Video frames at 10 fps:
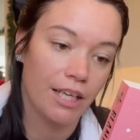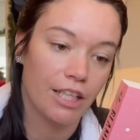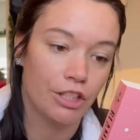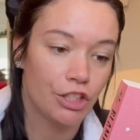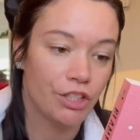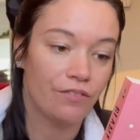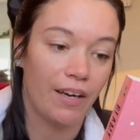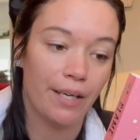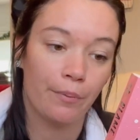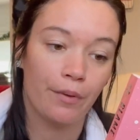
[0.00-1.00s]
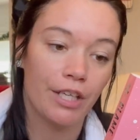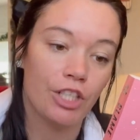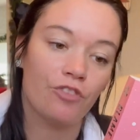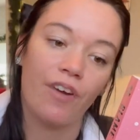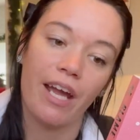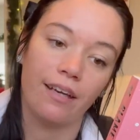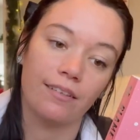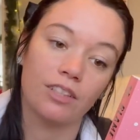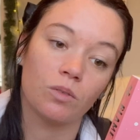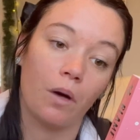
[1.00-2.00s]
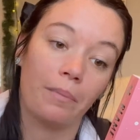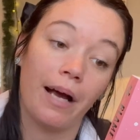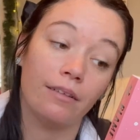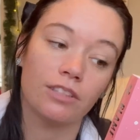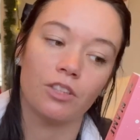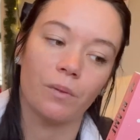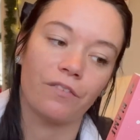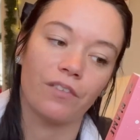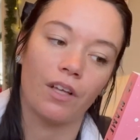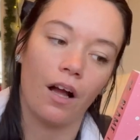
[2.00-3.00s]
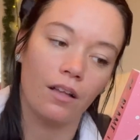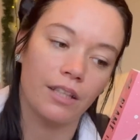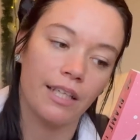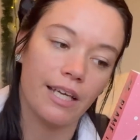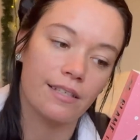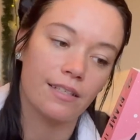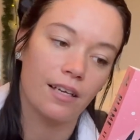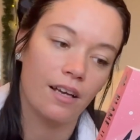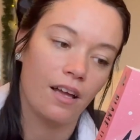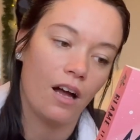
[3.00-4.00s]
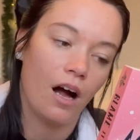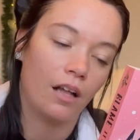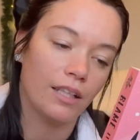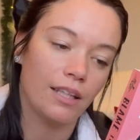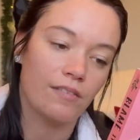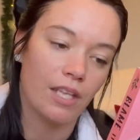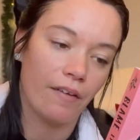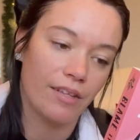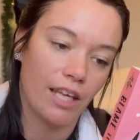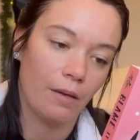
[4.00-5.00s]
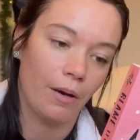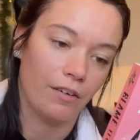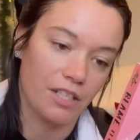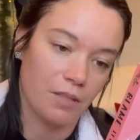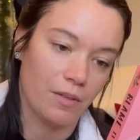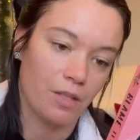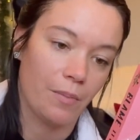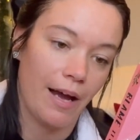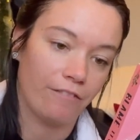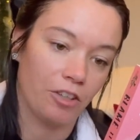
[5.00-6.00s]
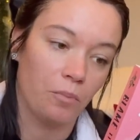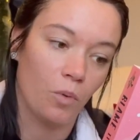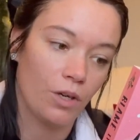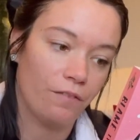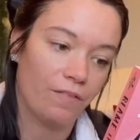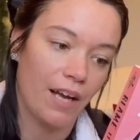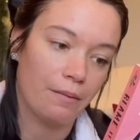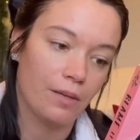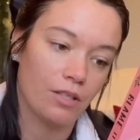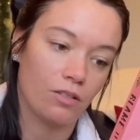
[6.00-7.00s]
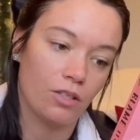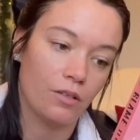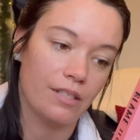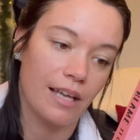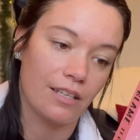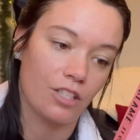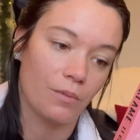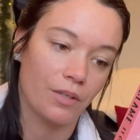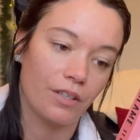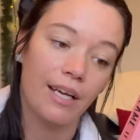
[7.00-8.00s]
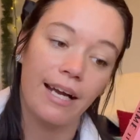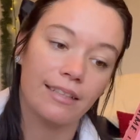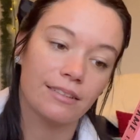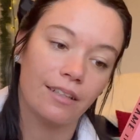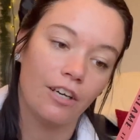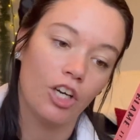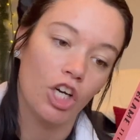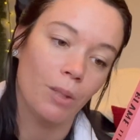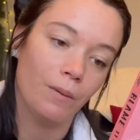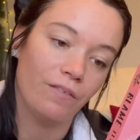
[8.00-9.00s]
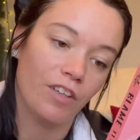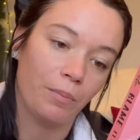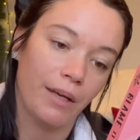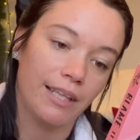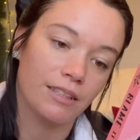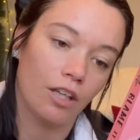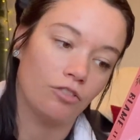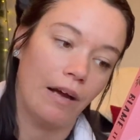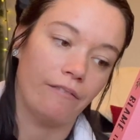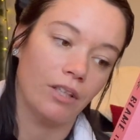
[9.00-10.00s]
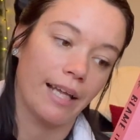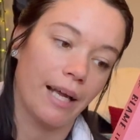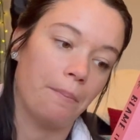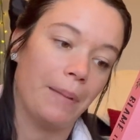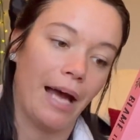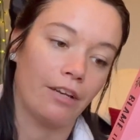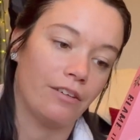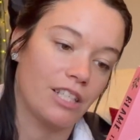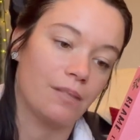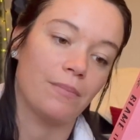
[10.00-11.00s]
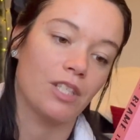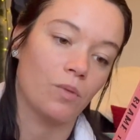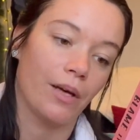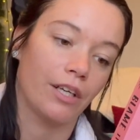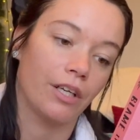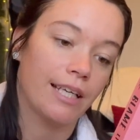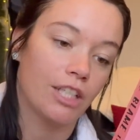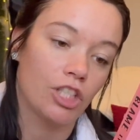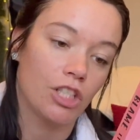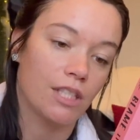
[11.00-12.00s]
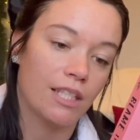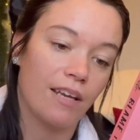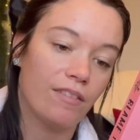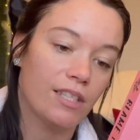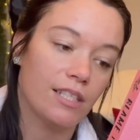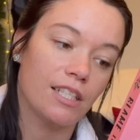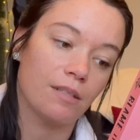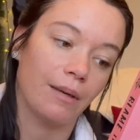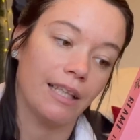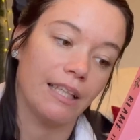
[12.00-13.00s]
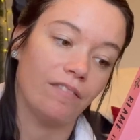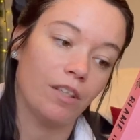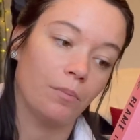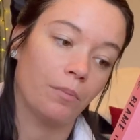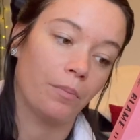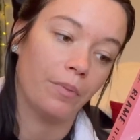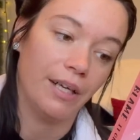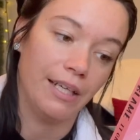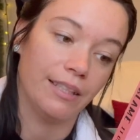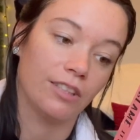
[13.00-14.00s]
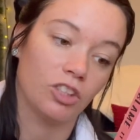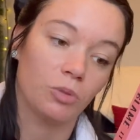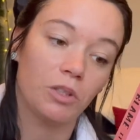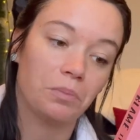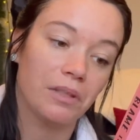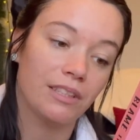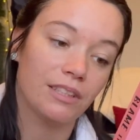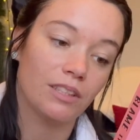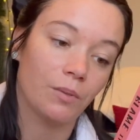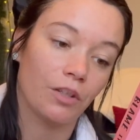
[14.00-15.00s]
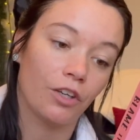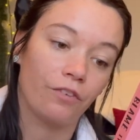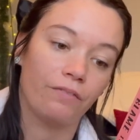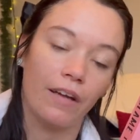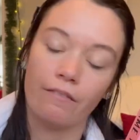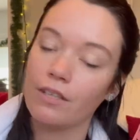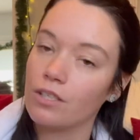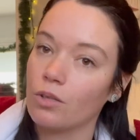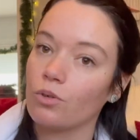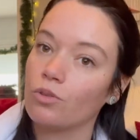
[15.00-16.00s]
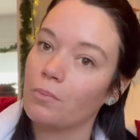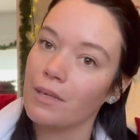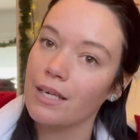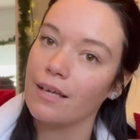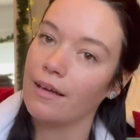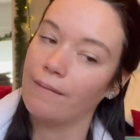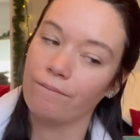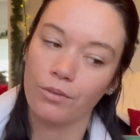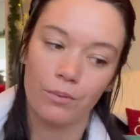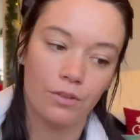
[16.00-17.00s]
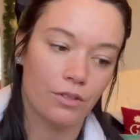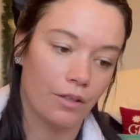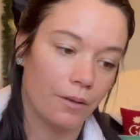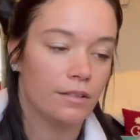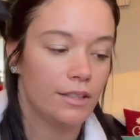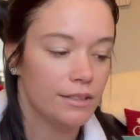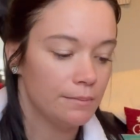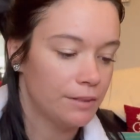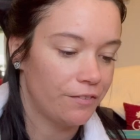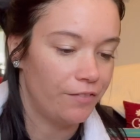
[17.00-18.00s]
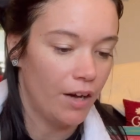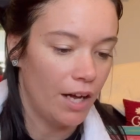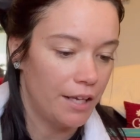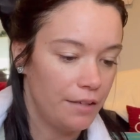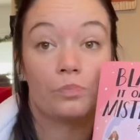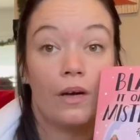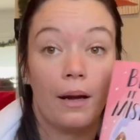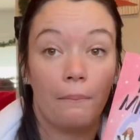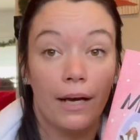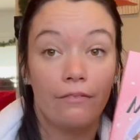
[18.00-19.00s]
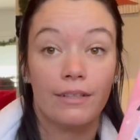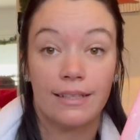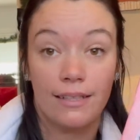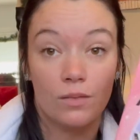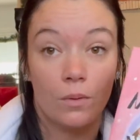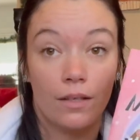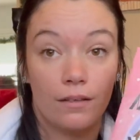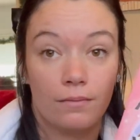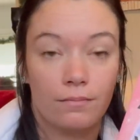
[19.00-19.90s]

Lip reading: Can she find a British fan to swap houses with for the holidays? Holly loves everything about Christmas, but after a mortifying mistletoe disaster with her ex, her perfect plans unravel like a bad Christmas sweater. Can she save the season by leaving Britain to switch places with her favorite social media influencer? This seems fun. I might read this one.